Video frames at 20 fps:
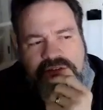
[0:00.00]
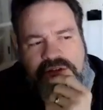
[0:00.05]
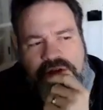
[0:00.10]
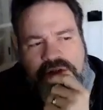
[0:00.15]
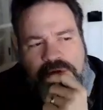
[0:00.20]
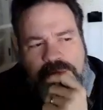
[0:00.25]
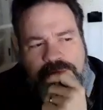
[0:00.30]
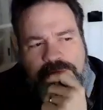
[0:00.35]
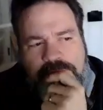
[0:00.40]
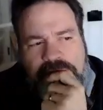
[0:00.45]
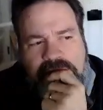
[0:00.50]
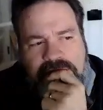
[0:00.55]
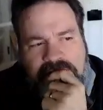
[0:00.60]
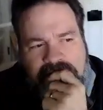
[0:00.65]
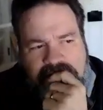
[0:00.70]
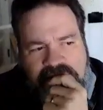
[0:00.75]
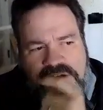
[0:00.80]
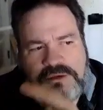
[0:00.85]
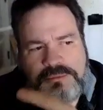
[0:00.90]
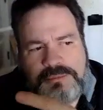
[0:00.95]
So you're
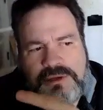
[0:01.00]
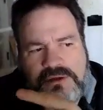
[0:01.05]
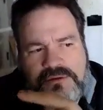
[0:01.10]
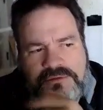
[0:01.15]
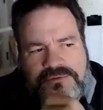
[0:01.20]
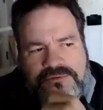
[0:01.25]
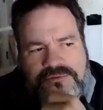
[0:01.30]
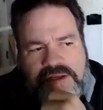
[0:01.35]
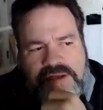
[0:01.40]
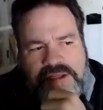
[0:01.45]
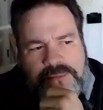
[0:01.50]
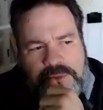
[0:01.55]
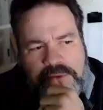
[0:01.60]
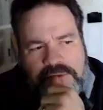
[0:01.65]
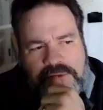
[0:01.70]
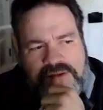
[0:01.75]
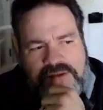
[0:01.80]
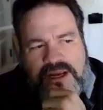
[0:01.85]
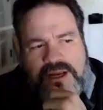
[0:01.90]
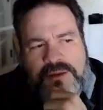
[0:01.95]
going to be
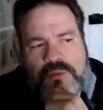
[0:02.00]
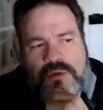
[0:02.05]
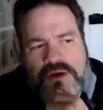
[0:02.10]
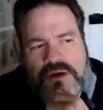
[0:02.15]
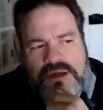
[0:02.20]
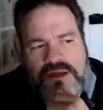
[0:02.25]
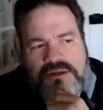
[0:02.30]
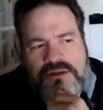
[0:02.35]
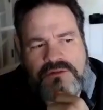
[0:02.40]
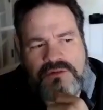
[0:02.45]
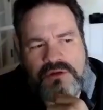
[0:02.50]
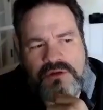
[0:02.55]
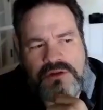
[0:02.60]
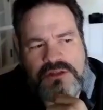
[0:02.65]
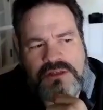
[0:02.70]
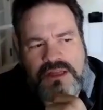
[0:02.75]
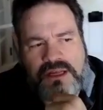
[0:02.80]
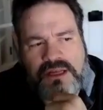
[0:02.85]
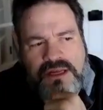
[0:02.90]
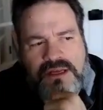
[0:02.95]
available time-wise during
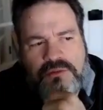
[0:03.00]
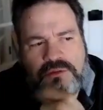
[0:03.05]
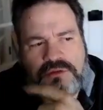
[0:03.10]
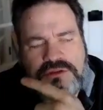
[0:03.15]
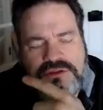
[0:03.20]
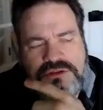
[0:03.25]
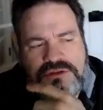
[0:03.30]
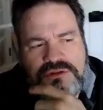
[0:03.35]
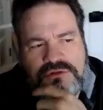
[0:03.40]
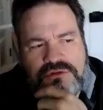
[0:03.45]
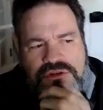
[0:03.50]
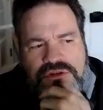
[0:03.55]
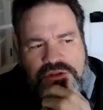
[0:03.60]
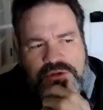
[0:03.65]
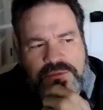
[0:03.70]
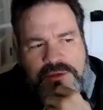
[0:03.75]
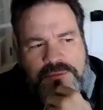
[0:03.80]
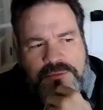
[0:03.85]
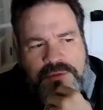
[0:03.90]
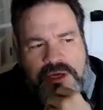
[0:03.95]
the day, which
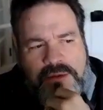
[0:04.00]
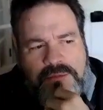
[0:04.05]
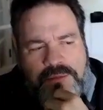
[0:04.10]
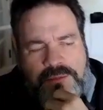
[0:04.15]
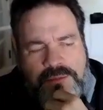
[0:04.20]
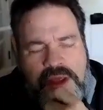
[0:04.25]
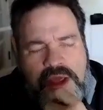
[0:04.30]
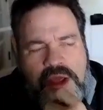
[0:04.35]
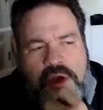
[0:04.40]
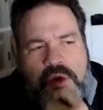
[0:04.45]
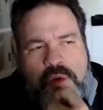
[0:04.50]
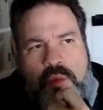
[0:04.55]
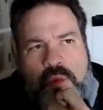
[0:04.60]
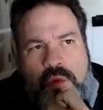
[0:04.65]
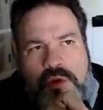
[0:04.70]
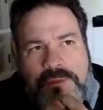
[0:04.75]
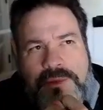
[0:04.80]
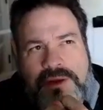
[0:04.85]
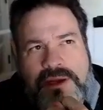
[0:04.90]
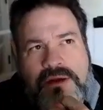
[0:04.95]
shouldn't be a problem.
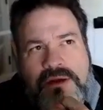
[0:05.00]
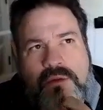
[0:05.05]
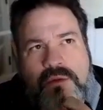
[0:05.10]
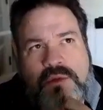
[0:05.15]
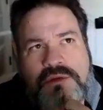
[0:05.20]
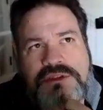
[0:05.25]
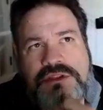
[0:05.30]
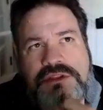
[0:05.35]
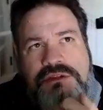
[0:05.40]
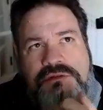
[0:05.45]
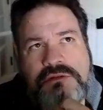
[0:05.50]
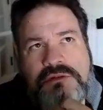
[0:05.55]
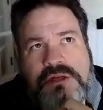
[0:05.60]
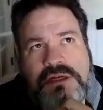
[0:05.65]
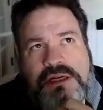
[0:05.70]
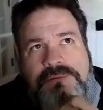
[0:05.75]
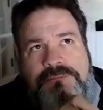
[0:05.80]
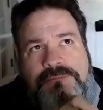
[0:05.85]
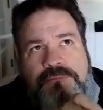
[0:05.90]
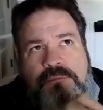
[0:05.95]
What about, what's your
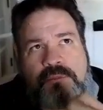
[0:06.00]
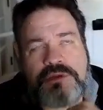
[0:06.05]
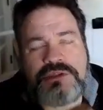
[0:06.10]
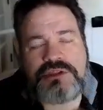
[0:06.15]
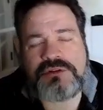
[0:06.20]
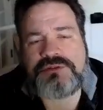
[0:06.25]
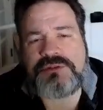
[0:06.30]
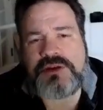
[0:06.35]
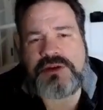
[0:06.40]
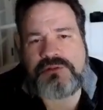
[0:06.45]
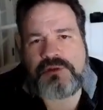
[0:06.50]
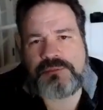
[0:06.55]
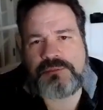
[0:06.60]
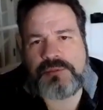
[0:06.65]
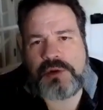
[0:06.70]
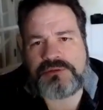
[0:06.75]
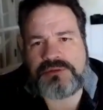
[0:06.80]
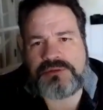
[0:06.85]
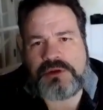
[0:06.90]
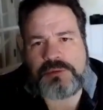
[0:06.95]
favorite
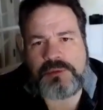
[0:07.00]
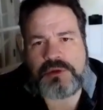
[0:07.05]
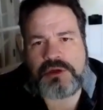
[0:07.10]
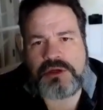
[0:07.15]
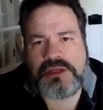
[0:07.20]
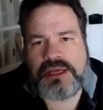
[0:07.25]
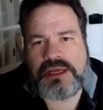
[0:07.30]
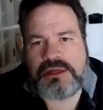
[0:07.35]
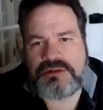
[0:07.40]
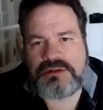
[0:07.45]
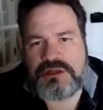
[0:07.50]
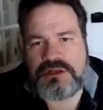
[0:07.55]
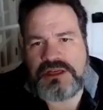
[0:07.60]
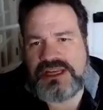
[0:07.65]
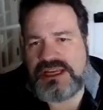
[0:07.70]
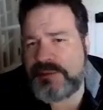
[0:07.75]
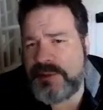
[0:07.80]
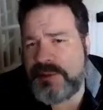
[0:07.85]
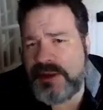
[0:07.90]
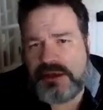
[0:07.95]
mode of communication?
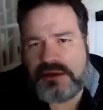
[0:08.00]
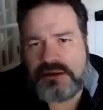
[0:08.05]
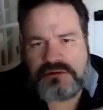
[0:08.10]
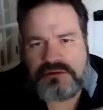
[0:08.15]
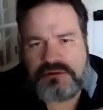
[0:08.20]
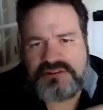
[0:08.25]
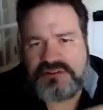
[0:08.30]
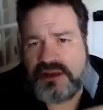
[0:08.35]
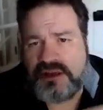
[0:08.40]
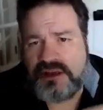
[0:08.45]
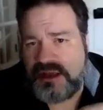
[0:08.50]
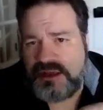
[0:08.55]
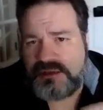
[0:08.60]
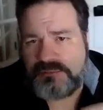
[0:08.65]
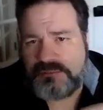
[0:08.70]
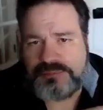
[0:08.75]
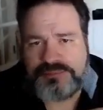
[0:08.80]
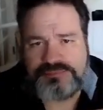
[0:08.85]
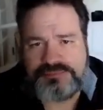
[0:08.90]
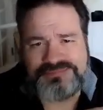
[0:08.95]
Email,
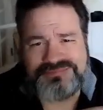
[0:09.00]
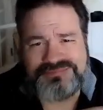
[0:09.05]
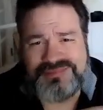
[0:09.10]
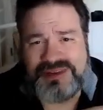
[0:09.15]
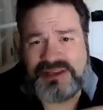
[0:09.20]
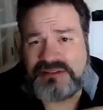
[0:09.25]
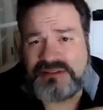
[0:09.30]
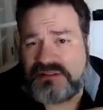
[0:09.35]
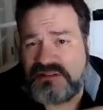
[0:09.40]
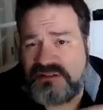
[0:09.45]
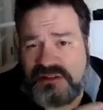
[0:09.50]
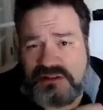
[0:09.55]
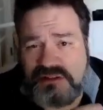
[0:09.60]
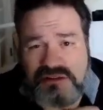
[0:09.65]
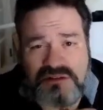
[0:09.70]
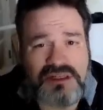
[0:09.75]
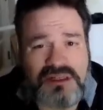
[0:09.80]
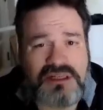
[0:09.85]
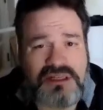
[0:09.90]
Skype, Messenger?